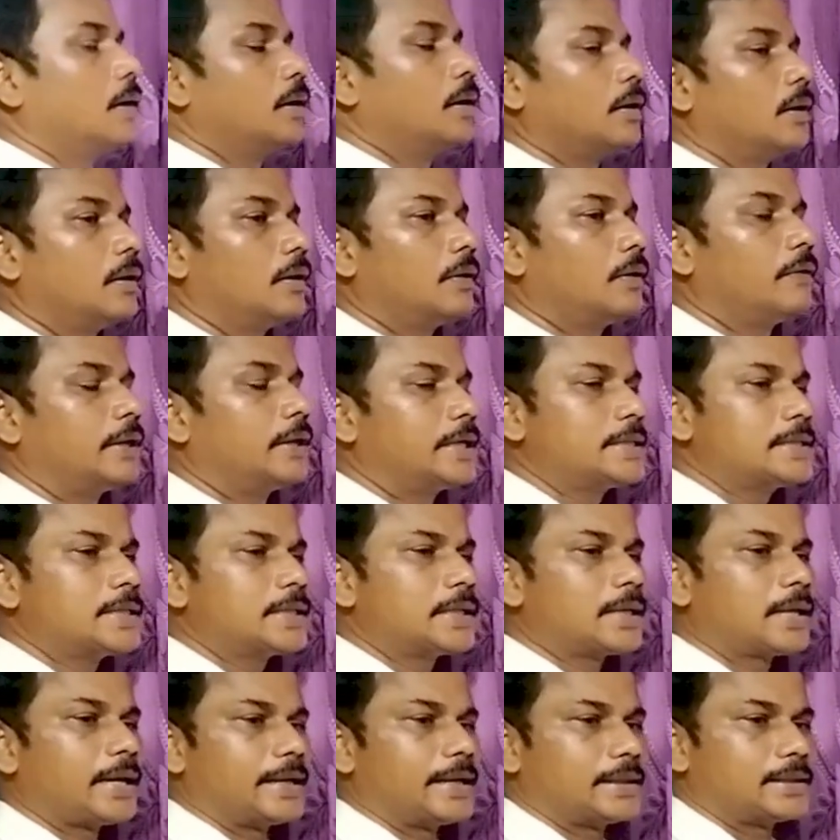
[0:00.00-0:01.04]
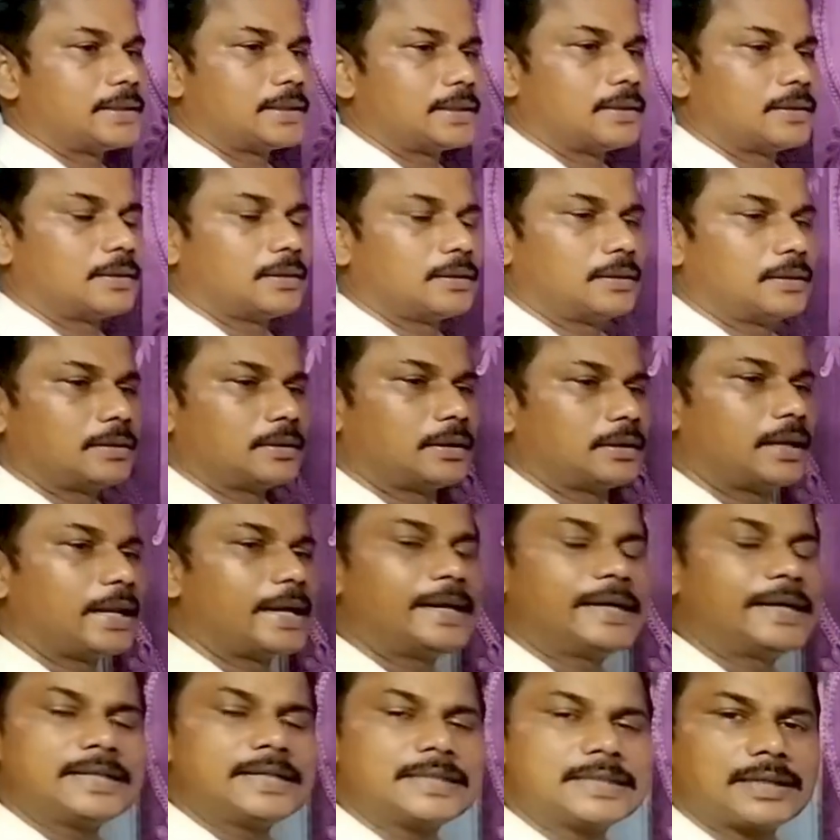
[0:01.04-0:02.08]
what is a light?
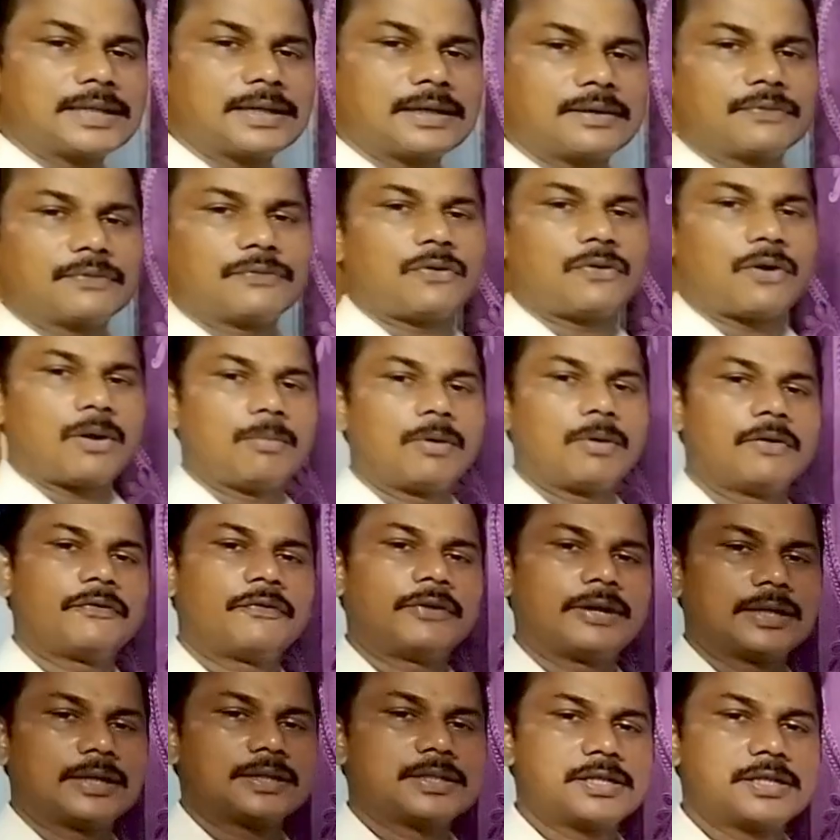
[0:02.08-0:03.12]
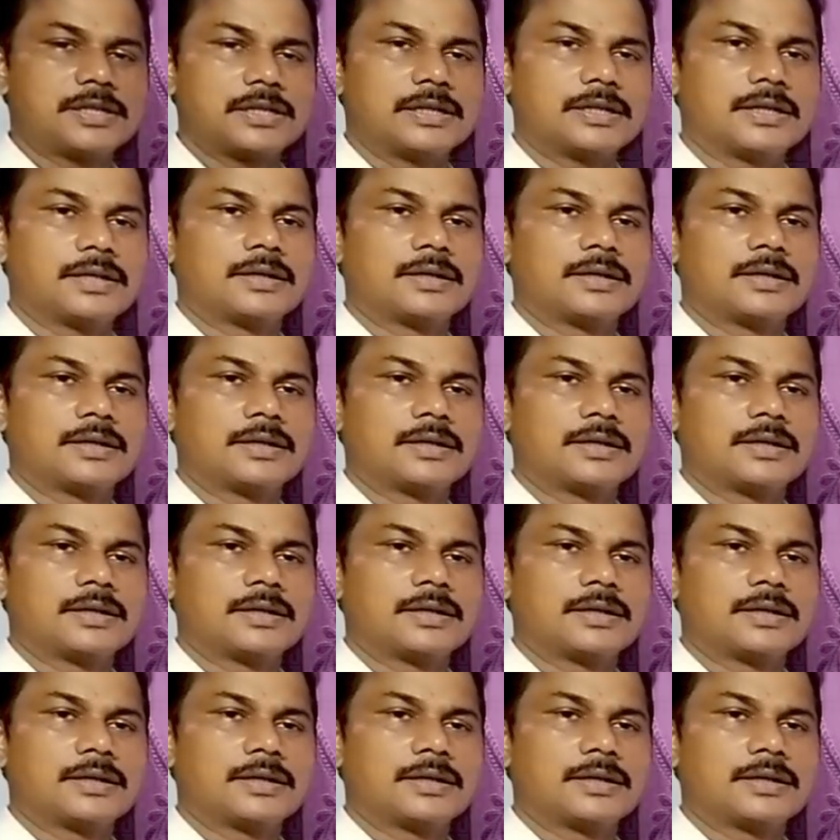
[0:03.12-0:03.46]
Light is a form of energy.